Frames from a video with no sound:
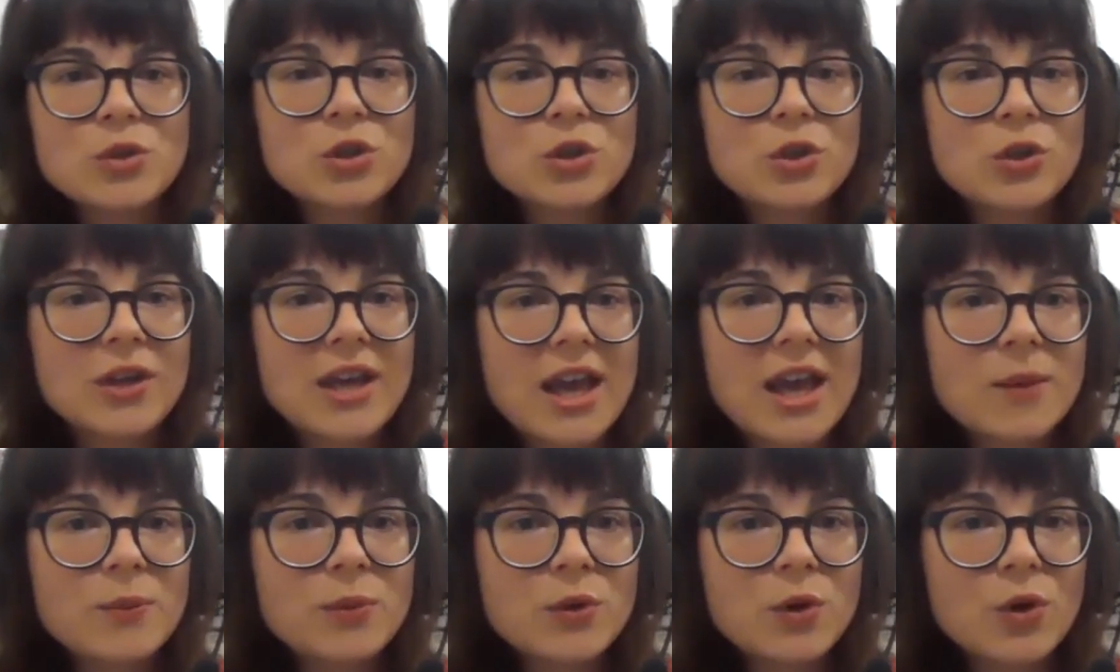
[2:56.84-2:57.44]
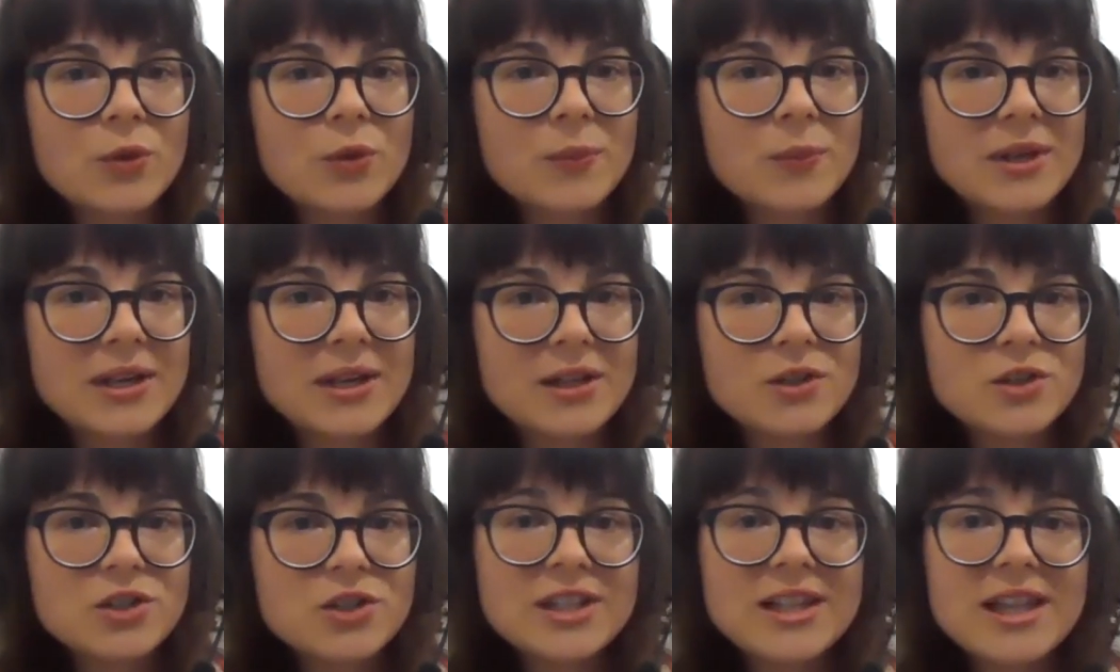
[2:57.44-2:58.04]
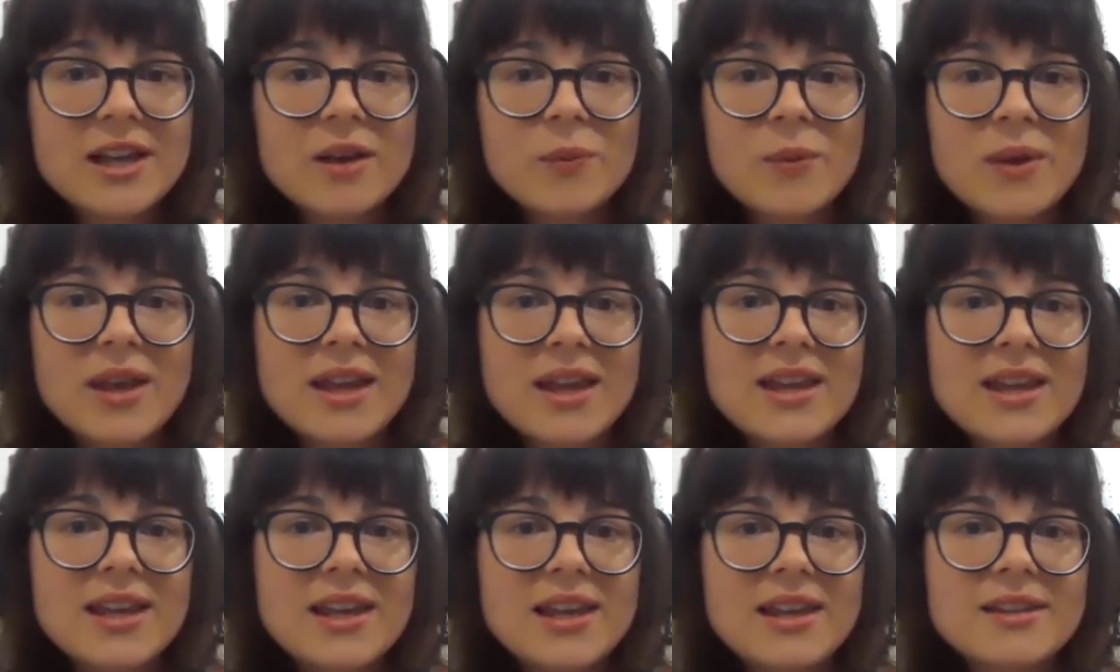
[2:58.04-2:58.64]
to Cape York Peninsula,
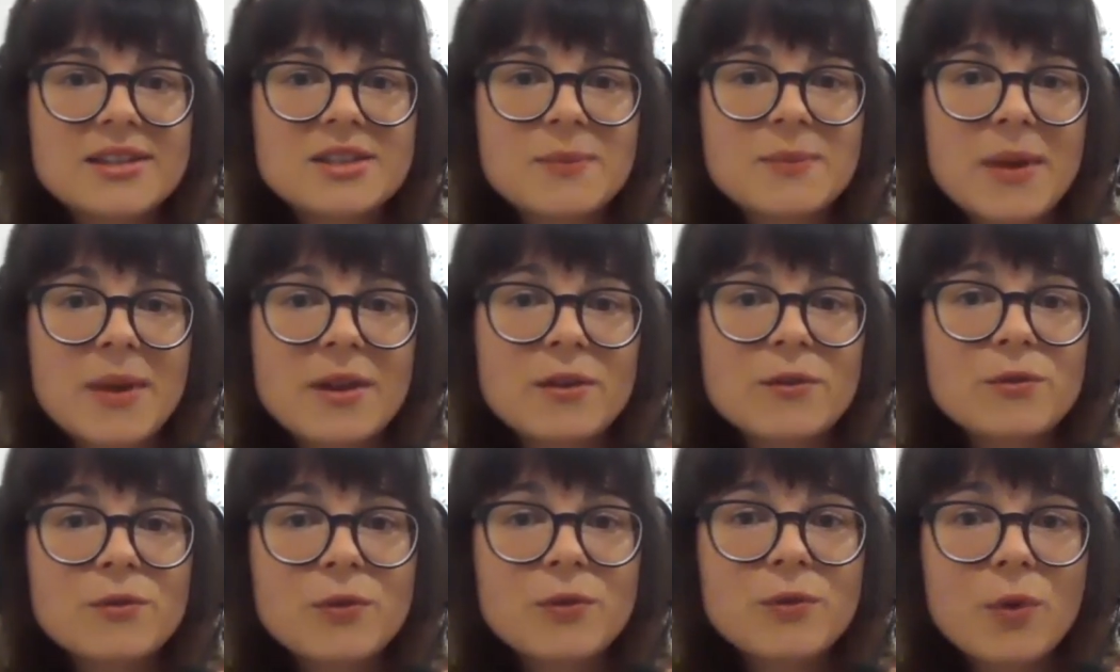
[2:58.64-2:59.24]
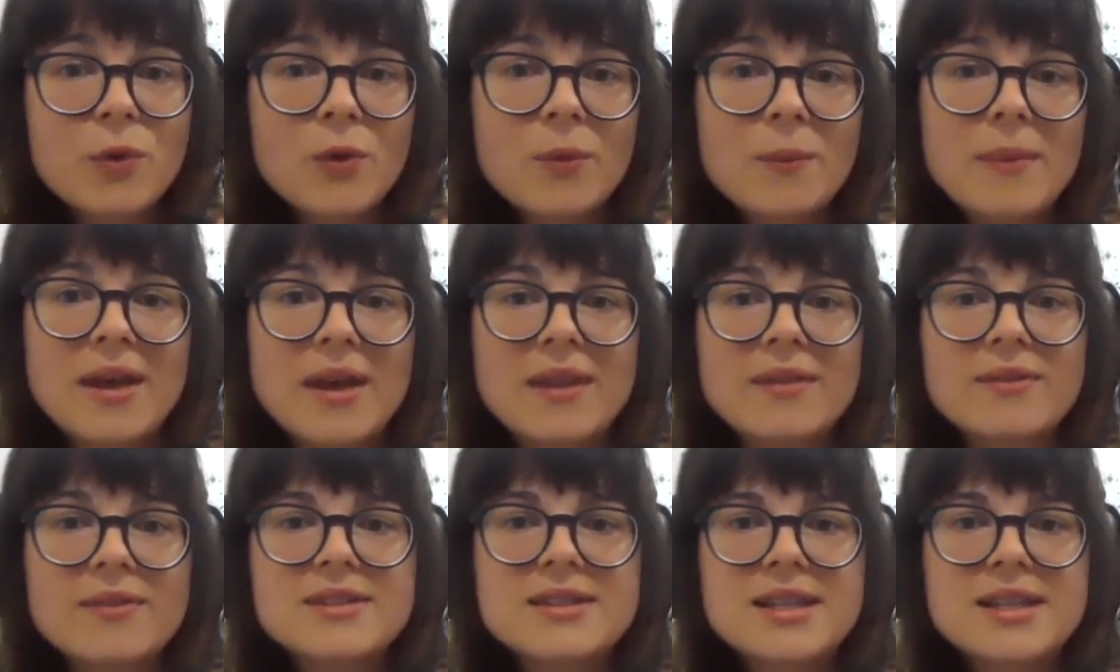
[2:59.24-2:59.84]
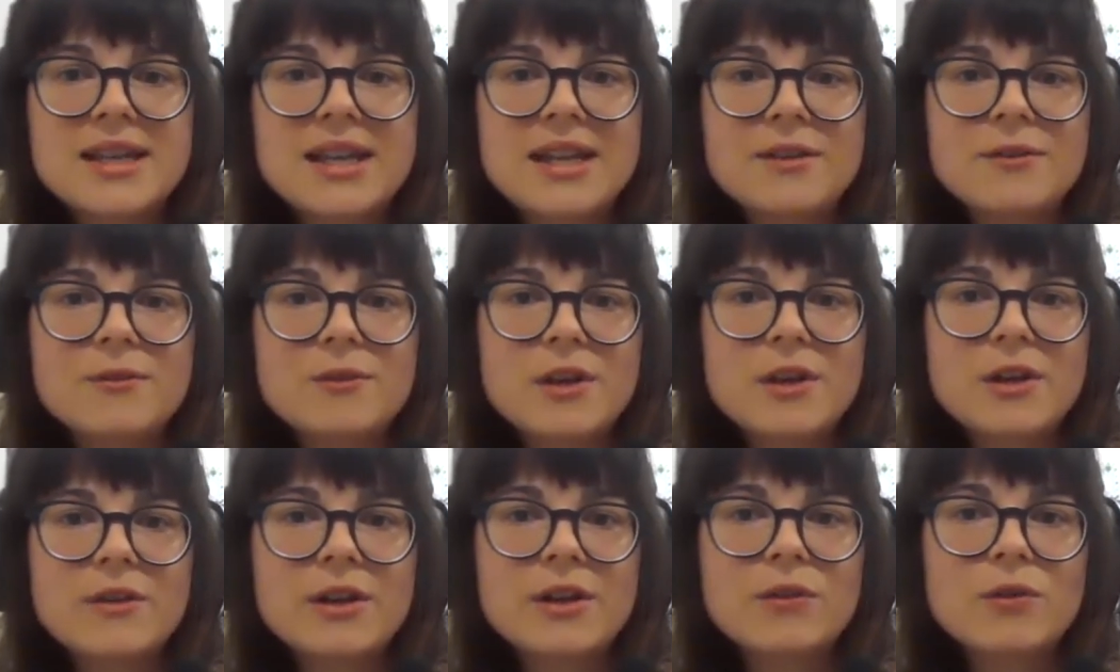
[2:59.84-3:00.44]
where he spent 4 months in
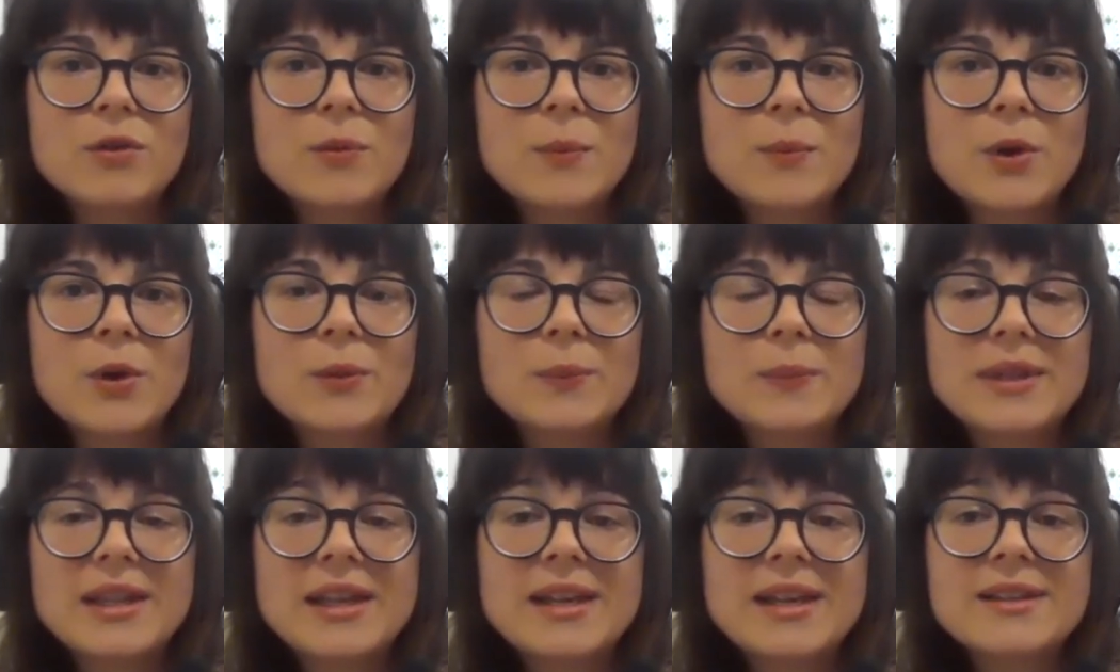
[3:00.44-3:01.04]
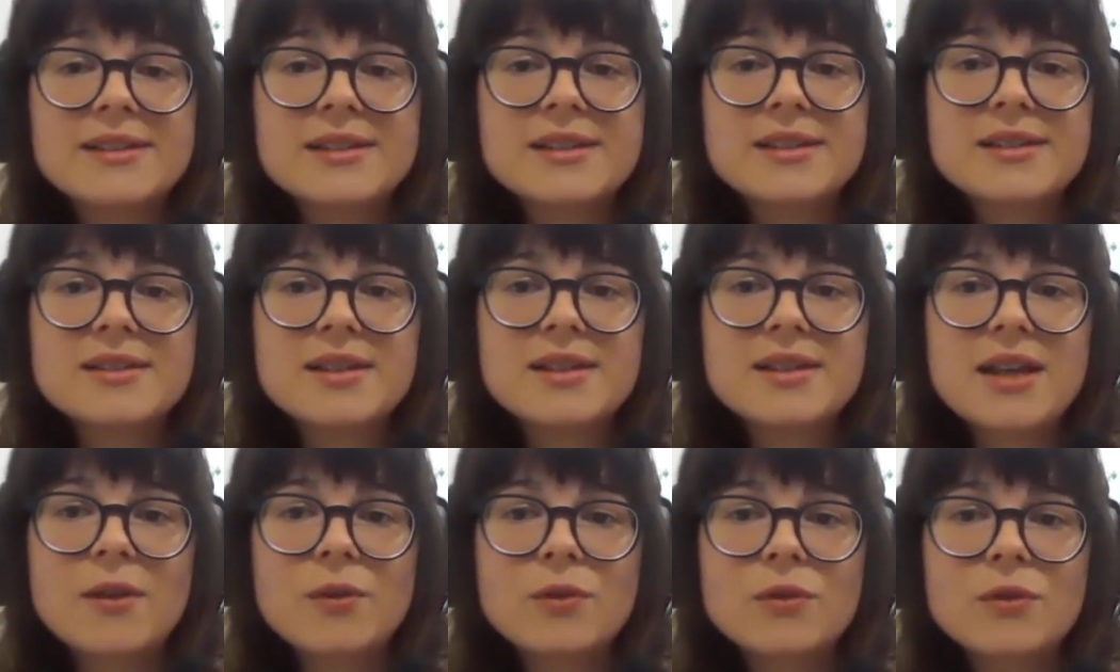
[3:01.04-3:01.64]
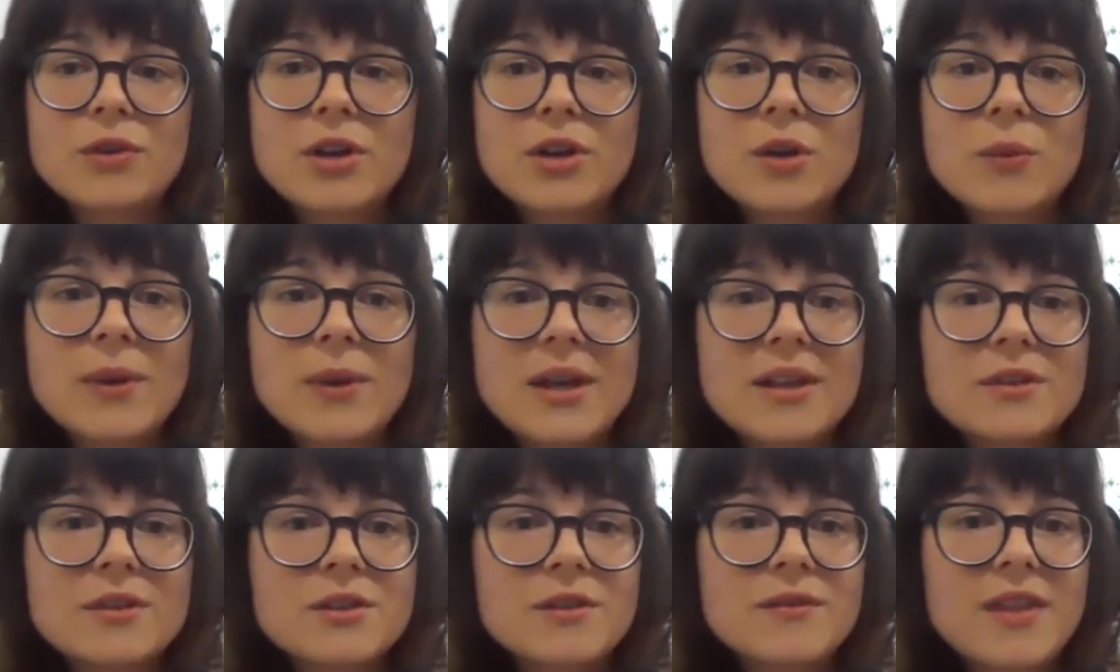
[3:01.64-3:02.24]
very remote places and 3
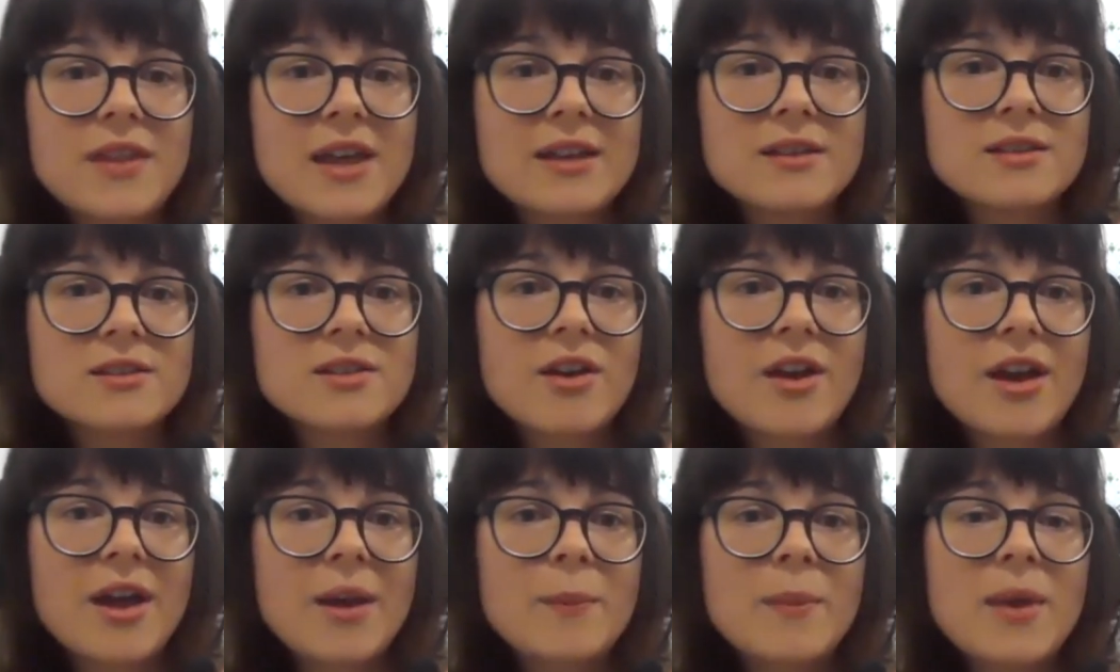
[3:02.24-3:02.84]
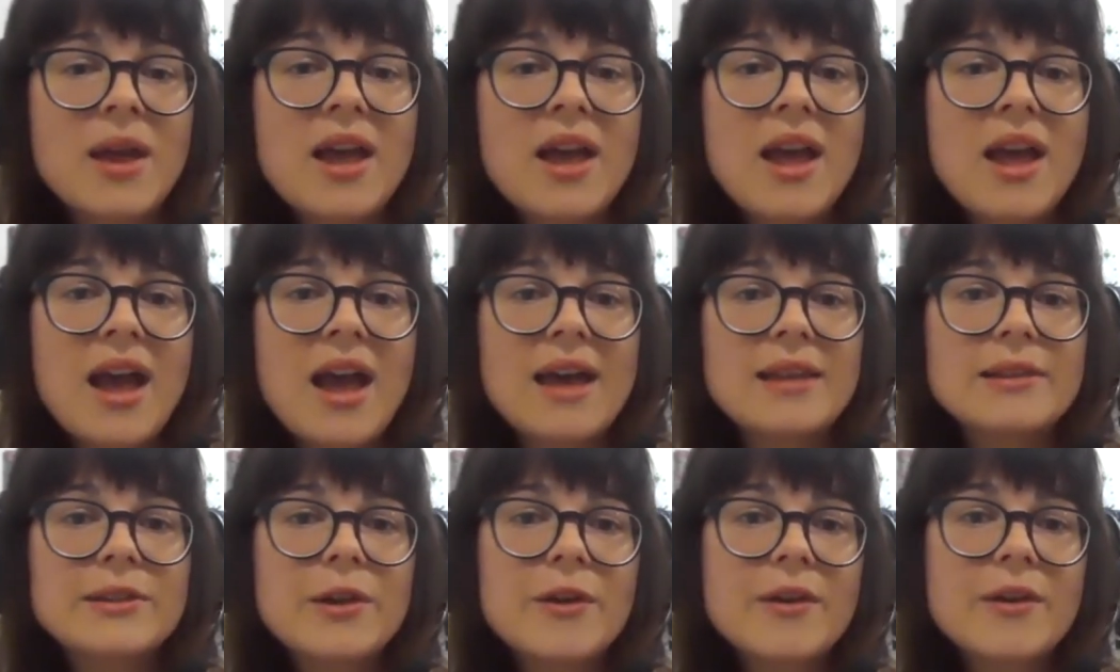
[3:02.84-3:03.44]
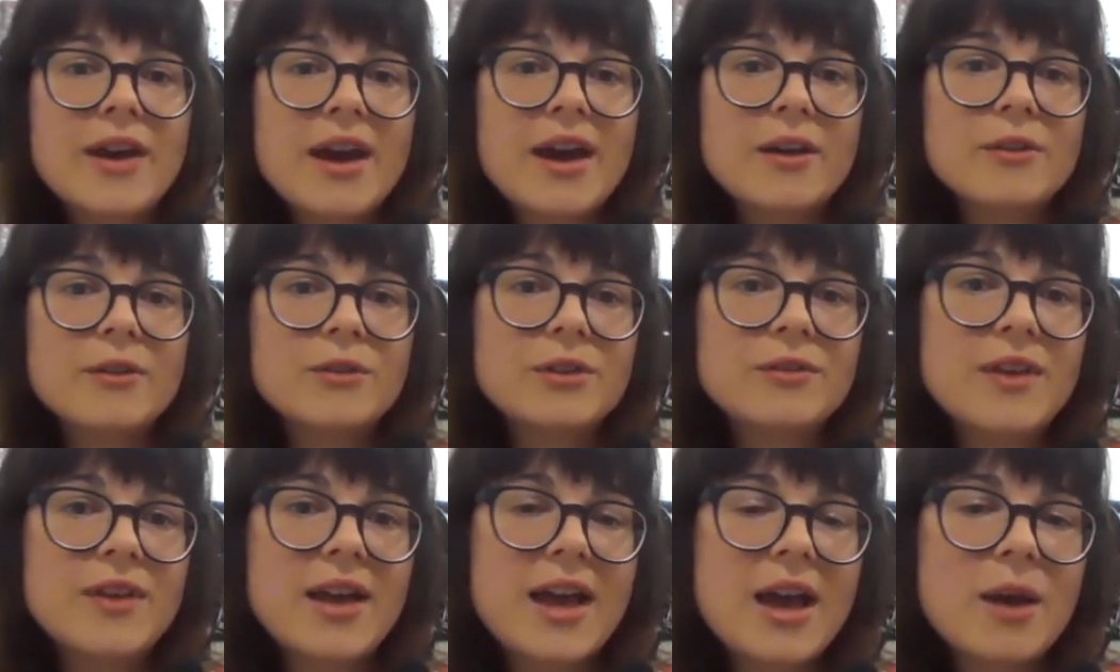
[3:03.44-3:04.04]
weeks of that time at Lockhart
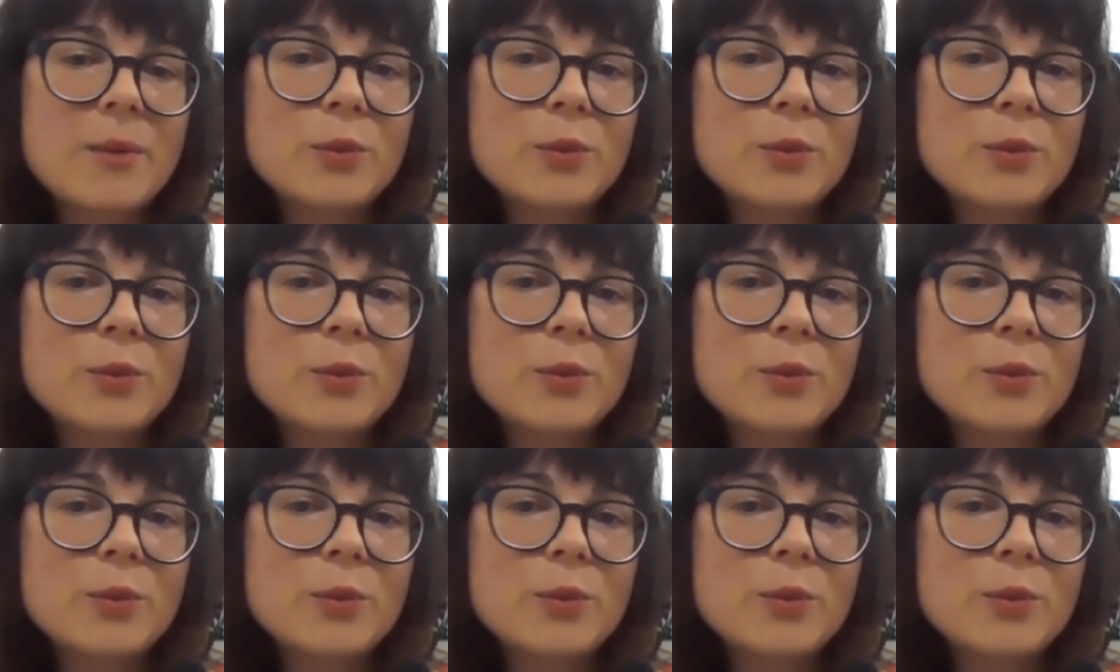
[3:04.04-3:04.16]
River